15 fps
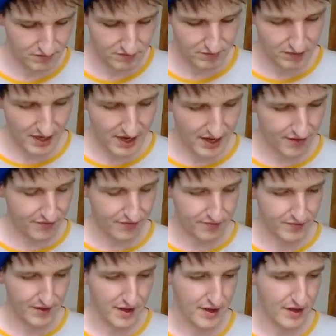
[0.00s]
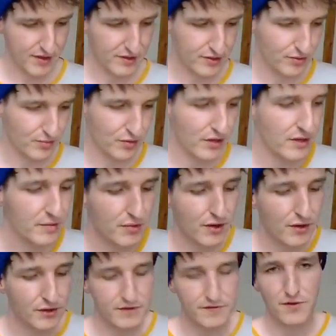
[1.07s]
play
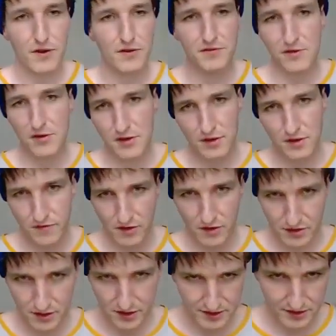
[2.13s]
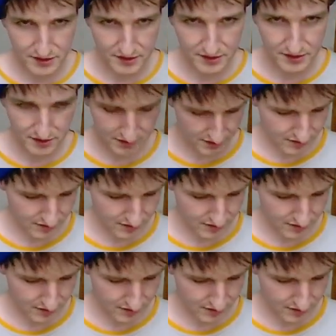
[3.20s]
superimpose 4/4 over all these